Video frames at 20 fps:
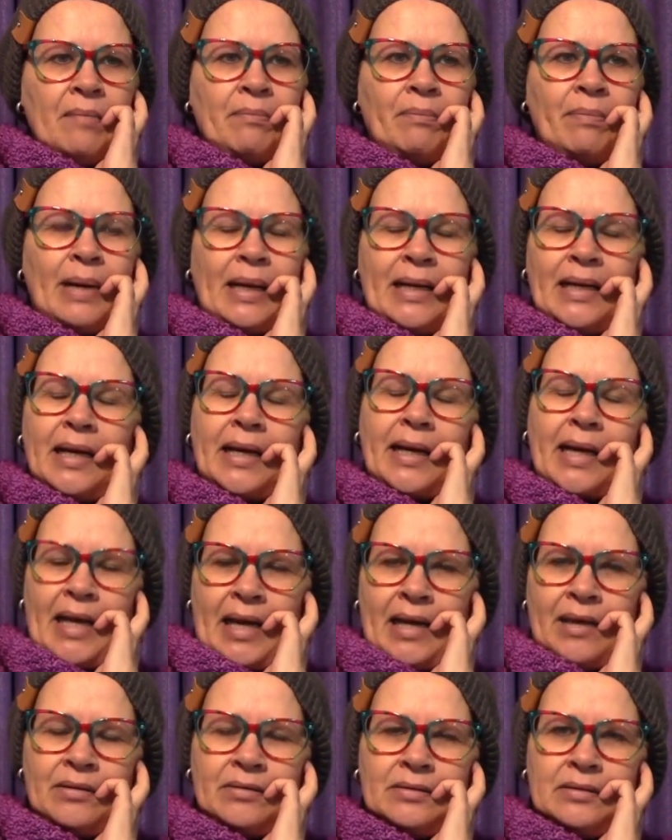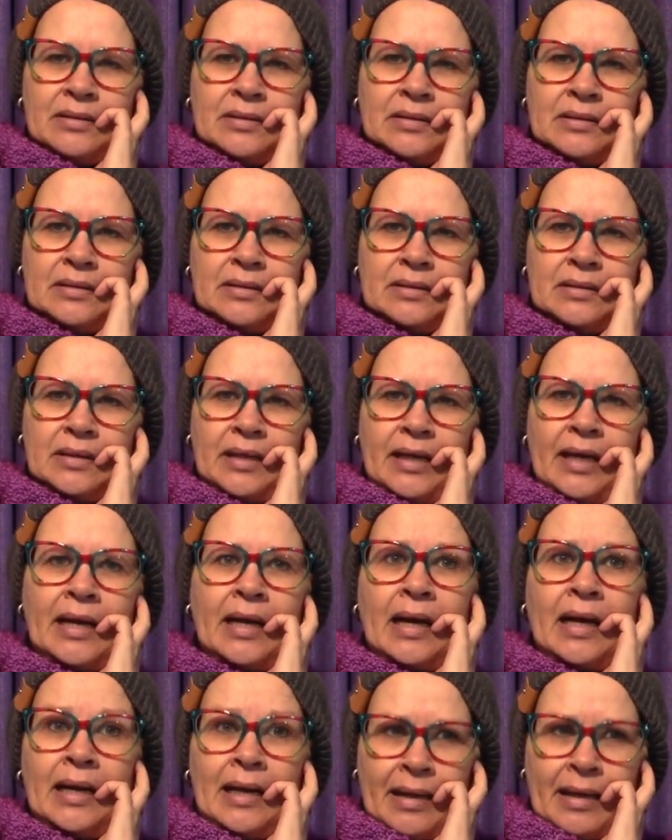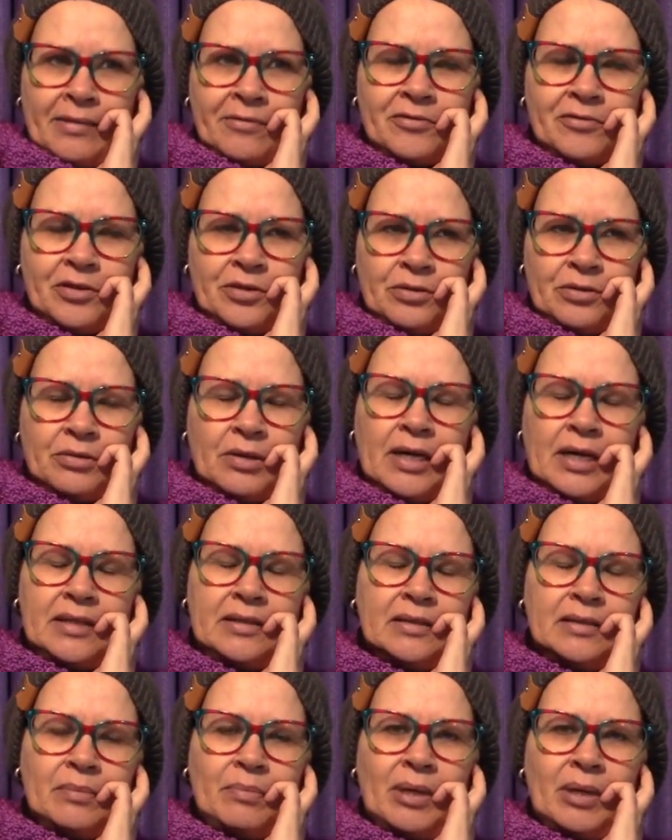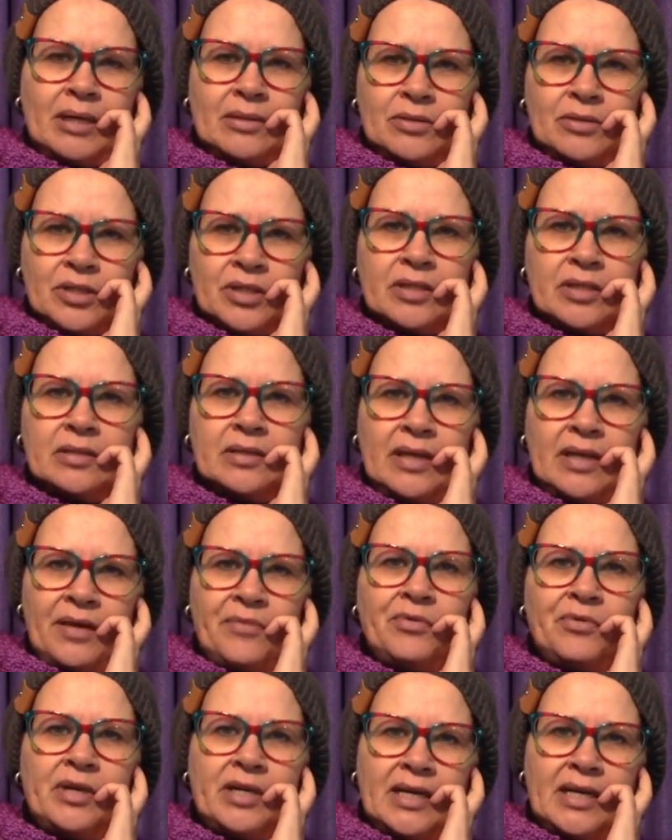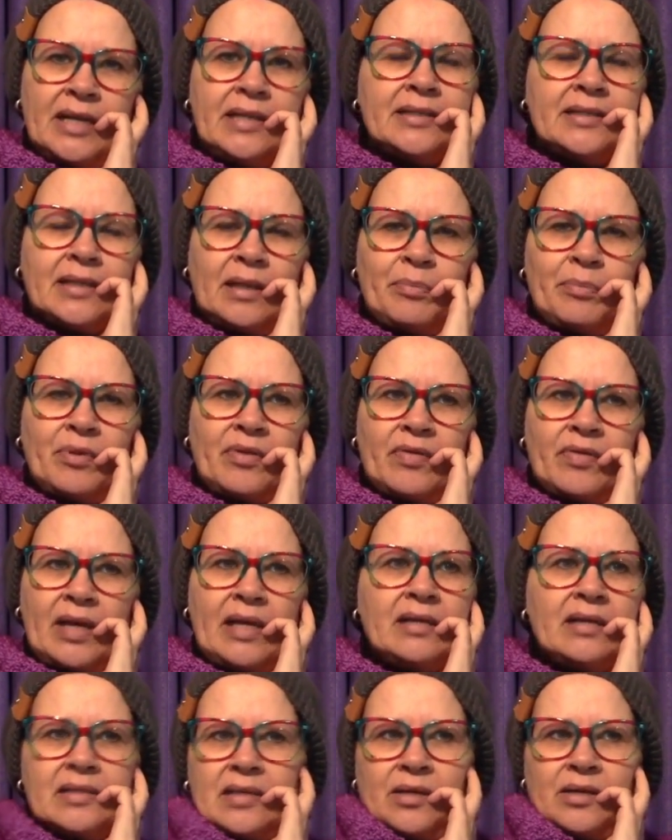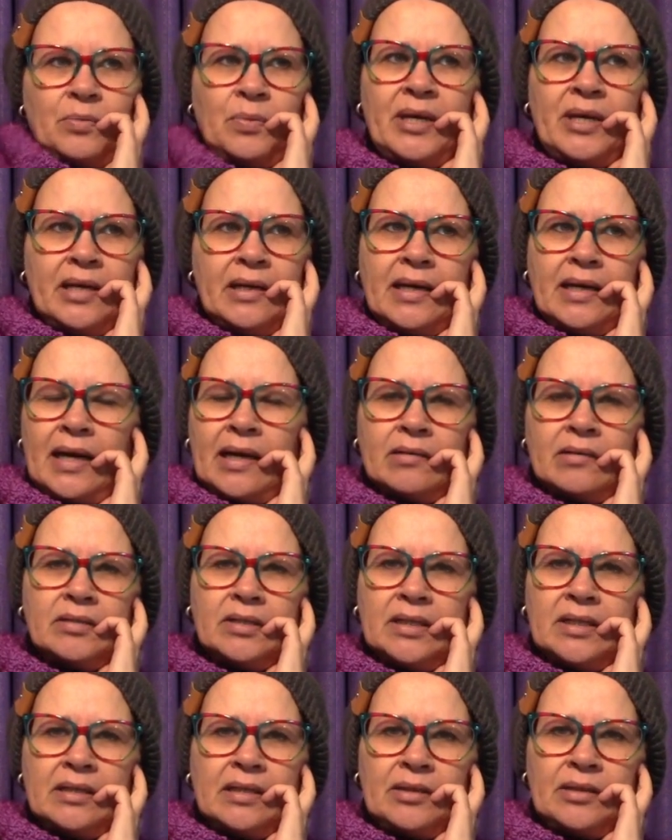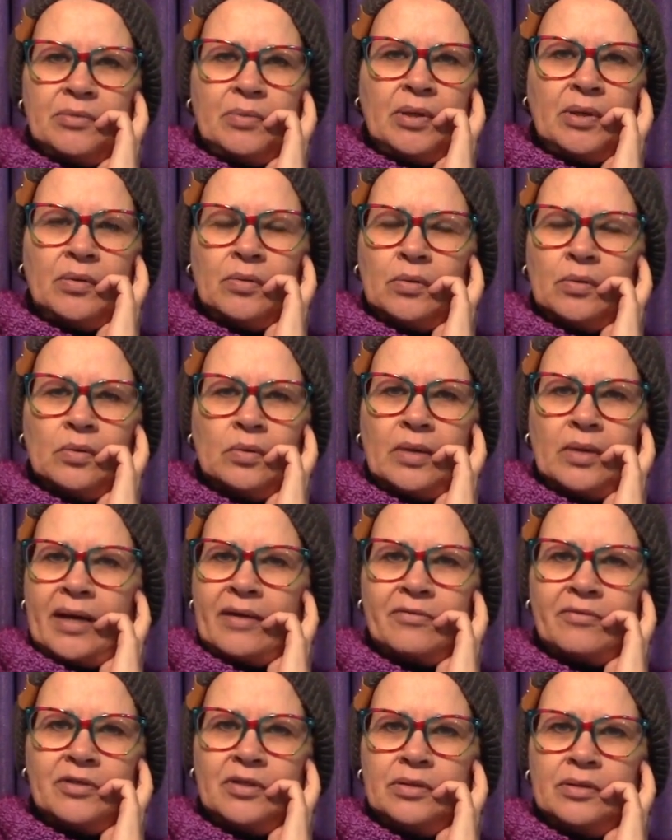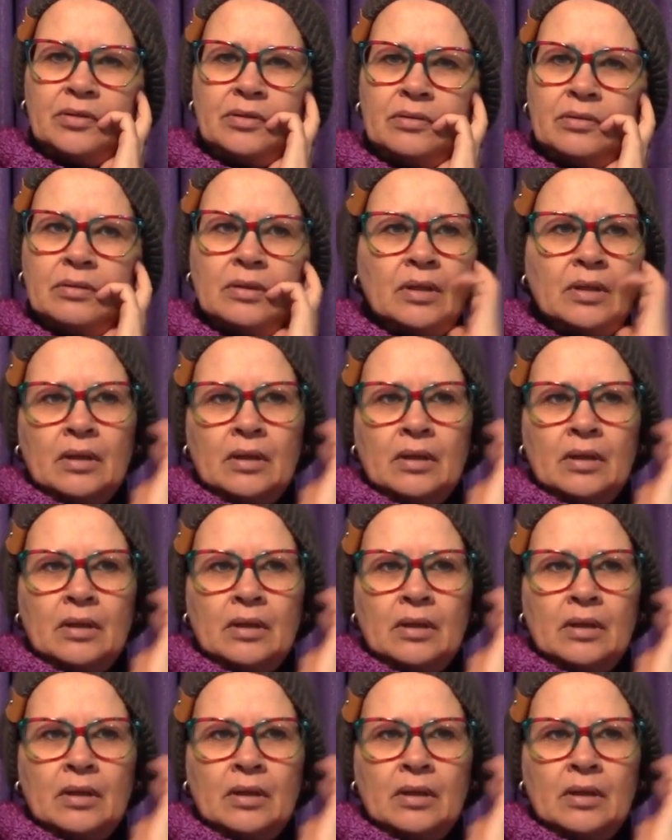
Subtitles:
but I can, and I love to write about just everyday type of things that we encounter, that we all have to